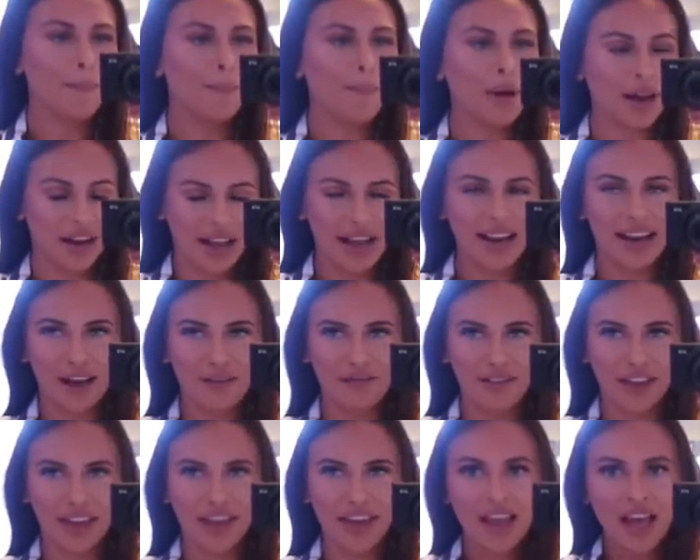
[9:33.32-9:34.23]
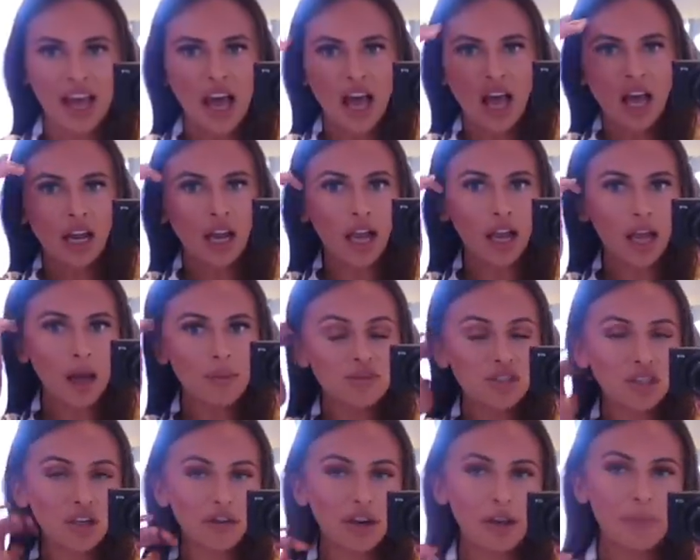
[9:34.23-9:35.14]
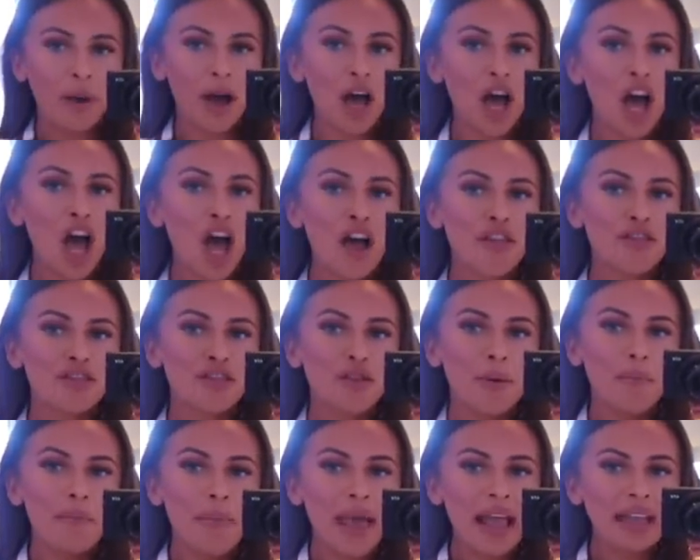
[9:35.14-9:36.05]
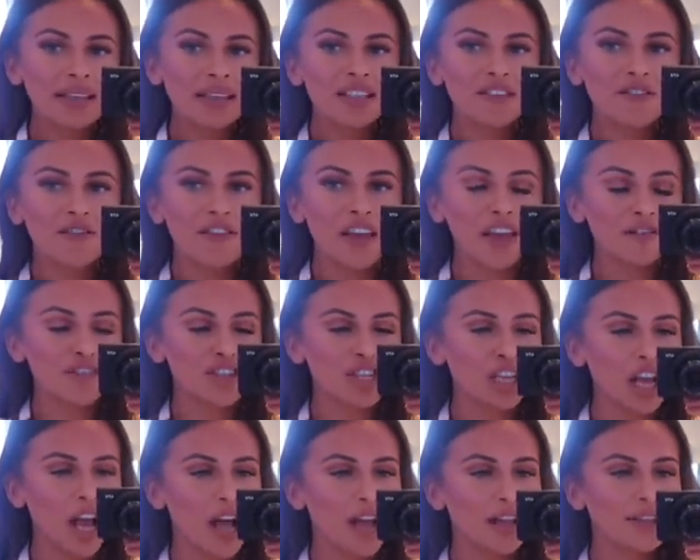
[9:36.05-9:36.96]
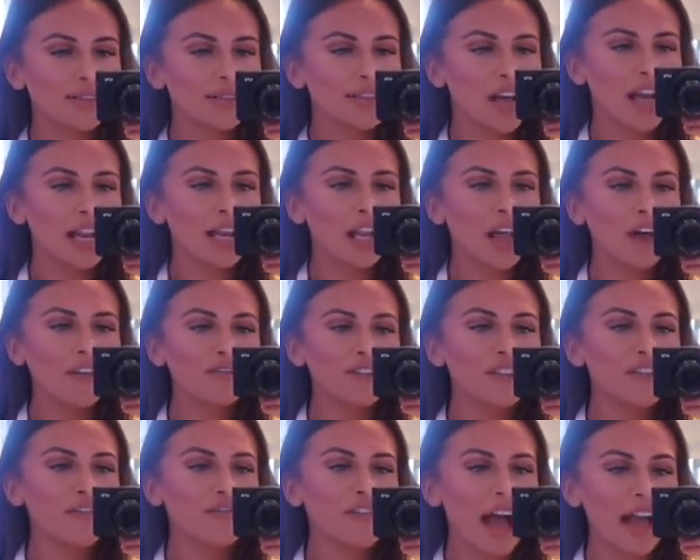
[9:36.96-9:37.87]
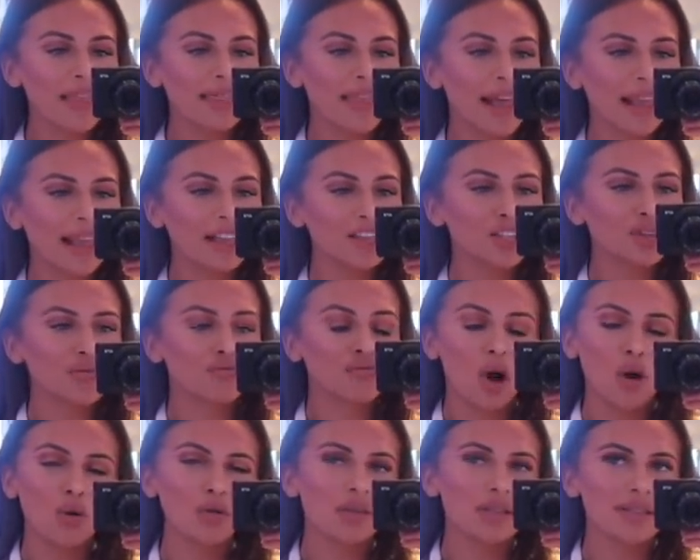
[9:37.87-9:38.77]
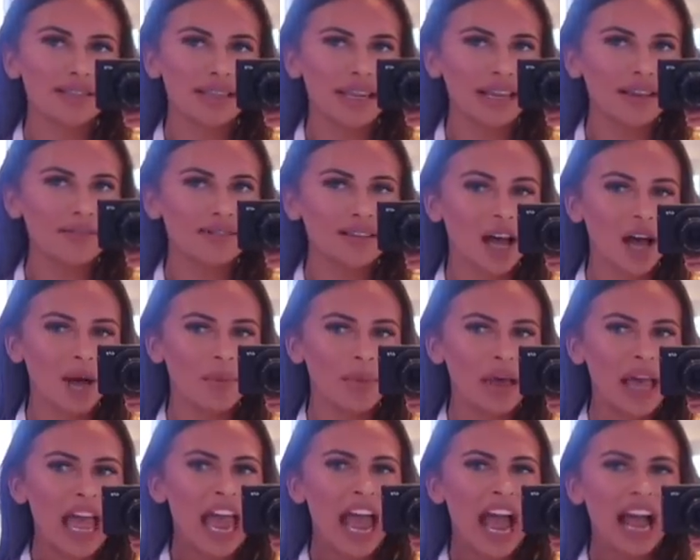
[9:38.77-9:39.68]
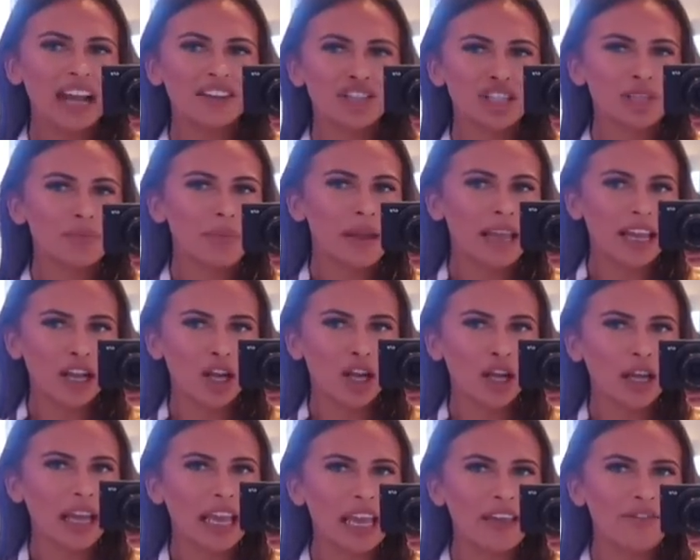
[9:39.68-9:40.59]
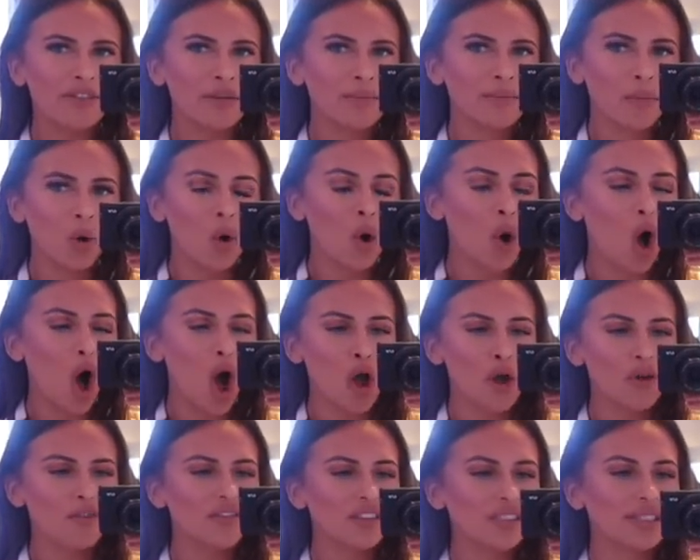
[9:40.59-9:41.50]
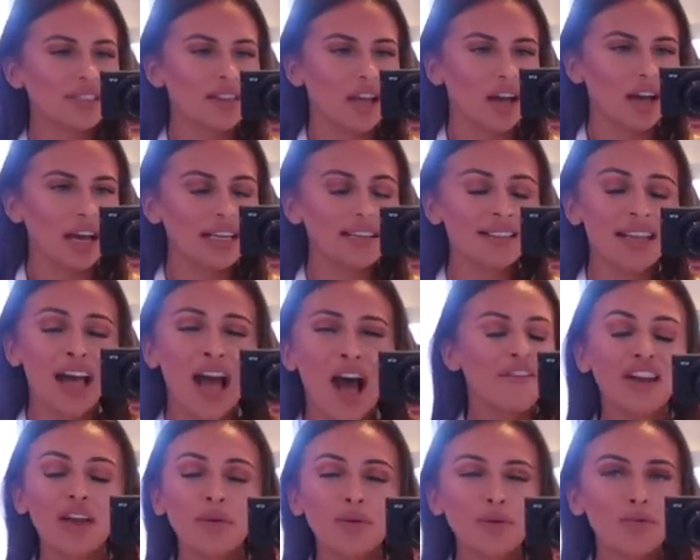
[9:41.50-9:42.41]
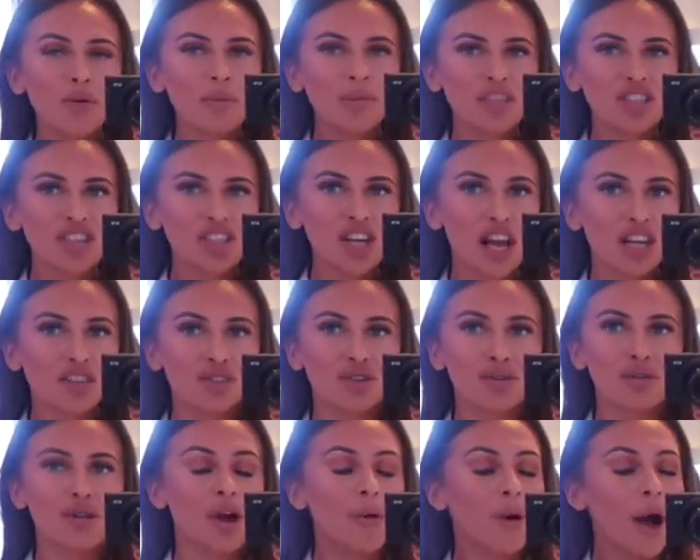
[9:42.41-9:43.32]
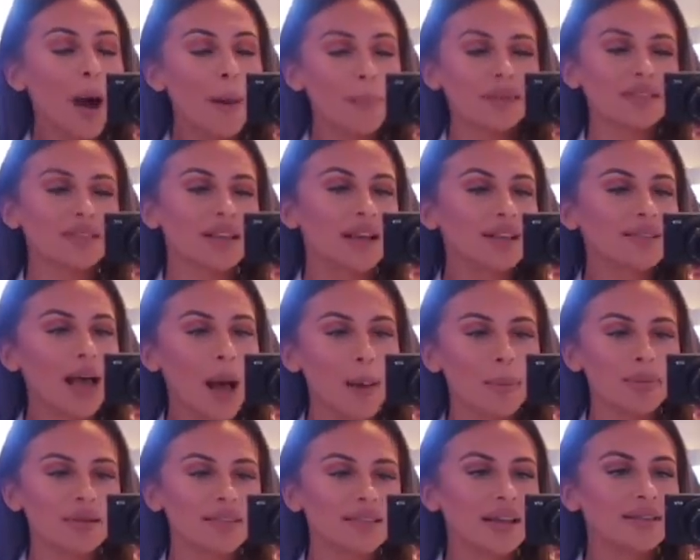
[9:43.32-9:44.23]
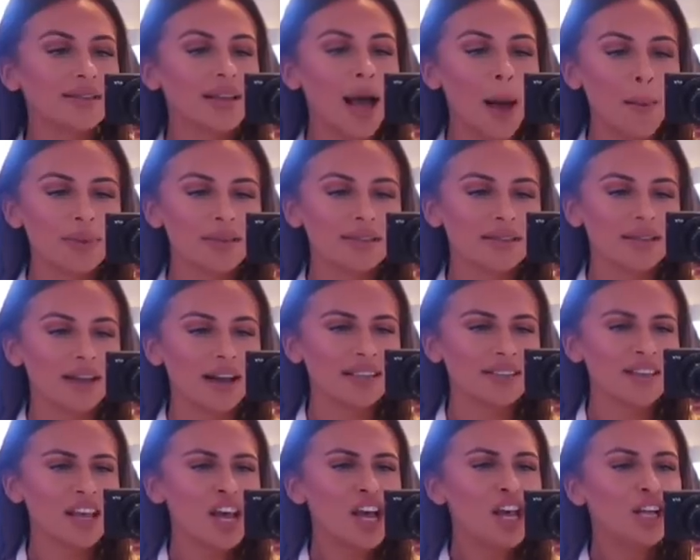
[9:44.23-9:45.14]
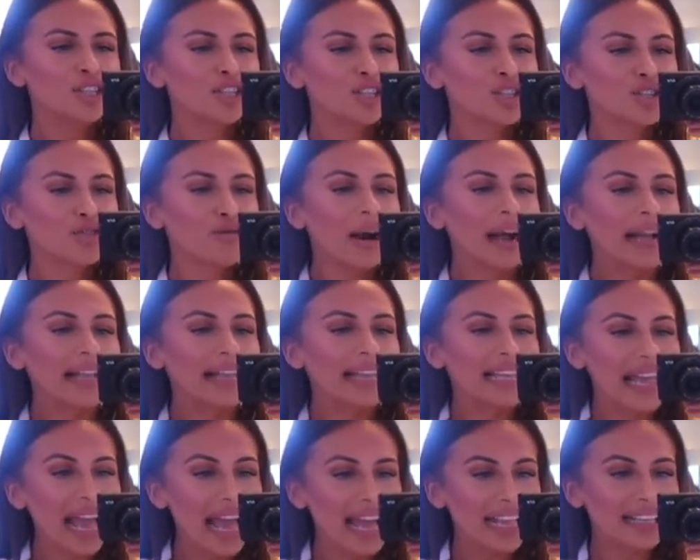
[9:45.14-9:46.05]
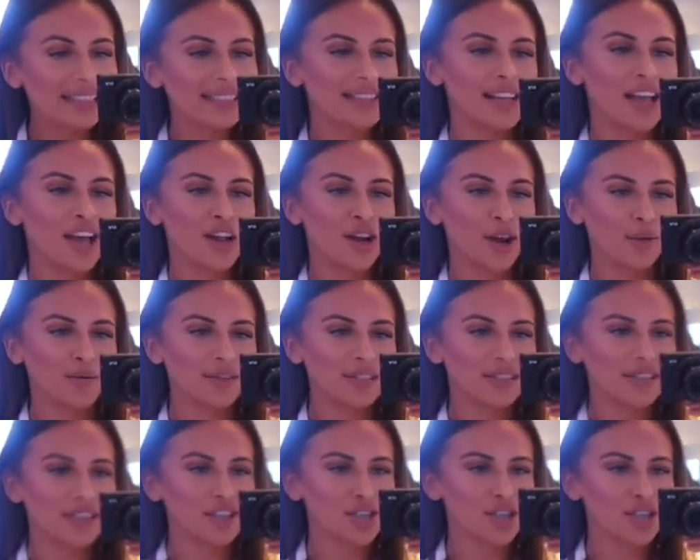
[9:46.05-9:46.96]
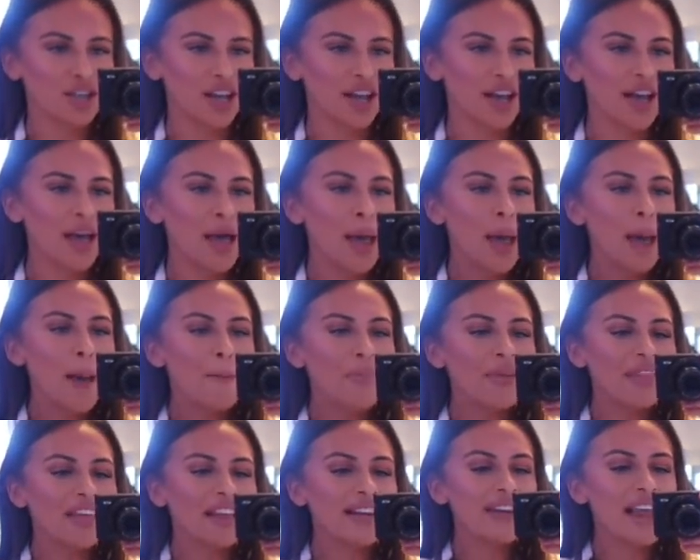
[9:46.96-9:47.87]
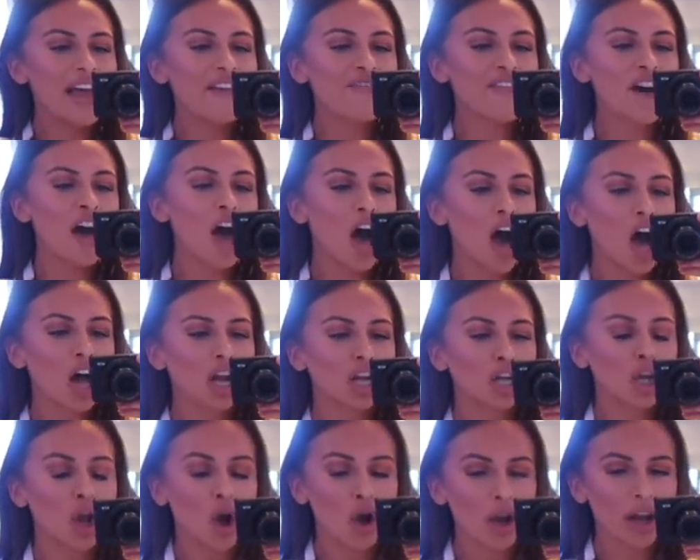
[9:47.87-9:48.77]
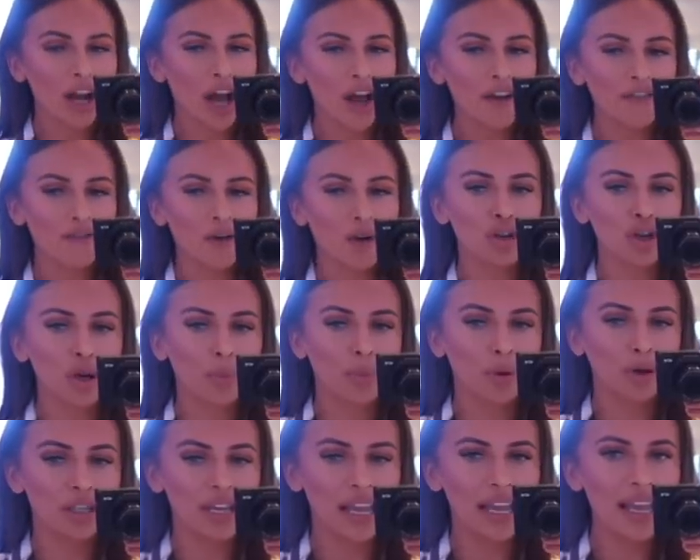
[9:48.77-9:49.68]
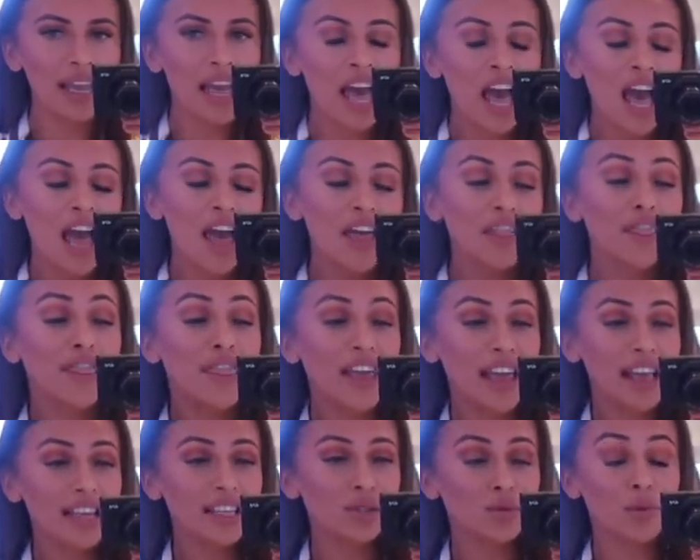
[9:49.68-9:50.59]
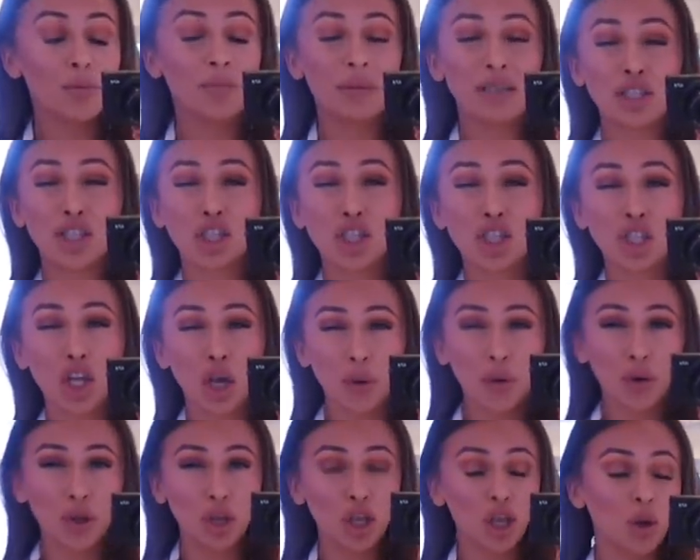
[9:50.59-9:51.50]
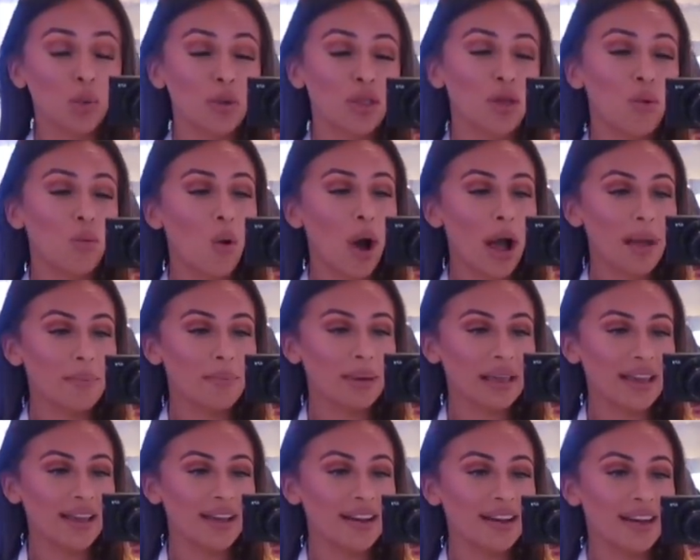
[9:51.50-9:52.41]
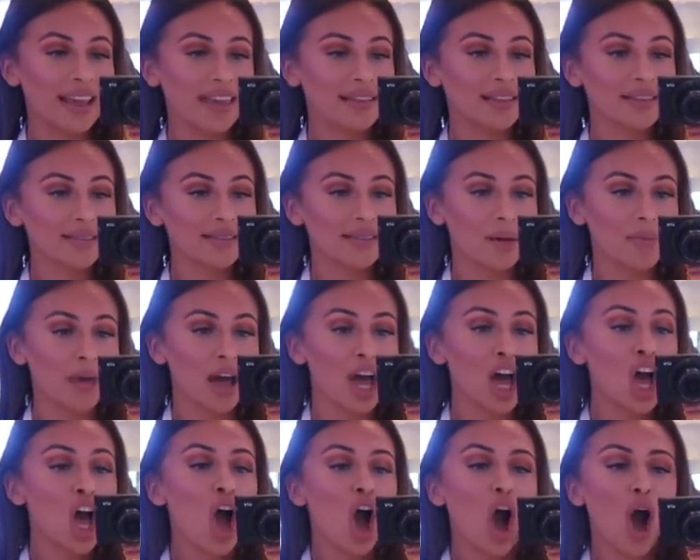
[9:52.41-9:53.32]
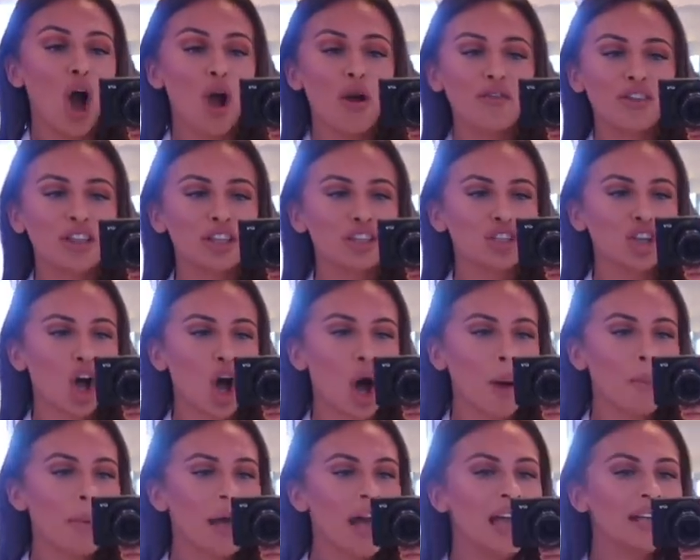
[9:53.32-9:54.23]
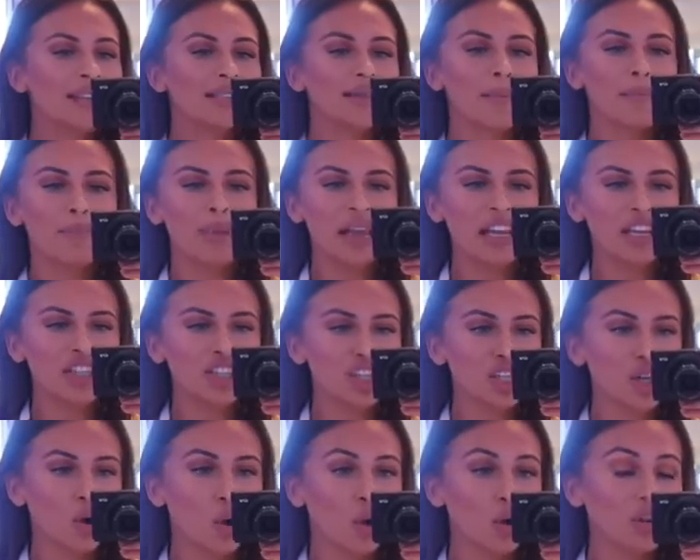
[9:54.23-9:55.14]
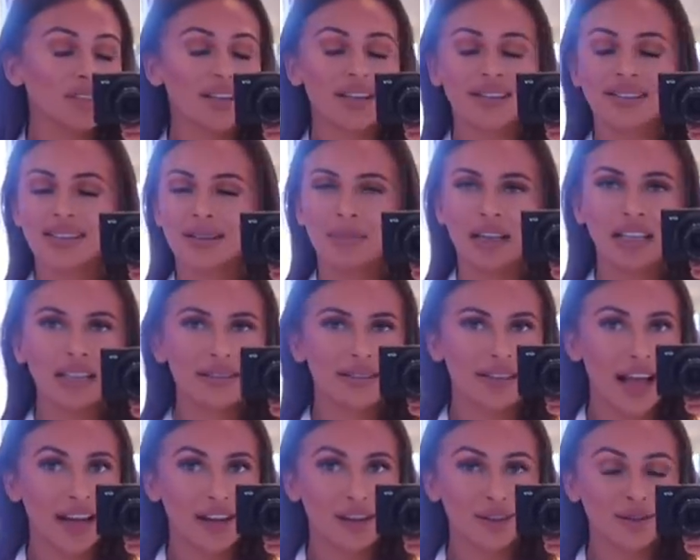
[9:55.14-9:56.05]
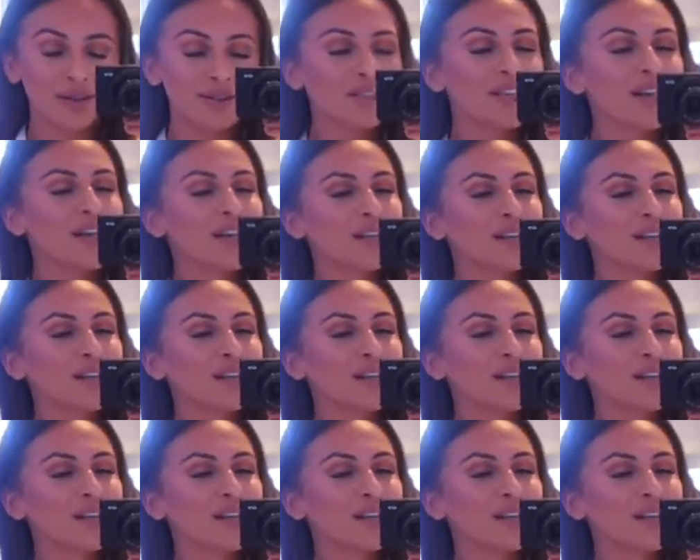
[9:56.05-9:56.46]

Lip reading: But I love it. Like, I'm sorry, but The men's fit of shirts, I love the fact that I get to roll the sleeves up and just make it look even more oversized. I feel like with women's shirts, you can go up a size, up a size, up a size to try and get an oversized shirt, but they never are long enough on your body. This would be so cute with a white bikini in the summer, over the top, some beach shorts and some little sandals.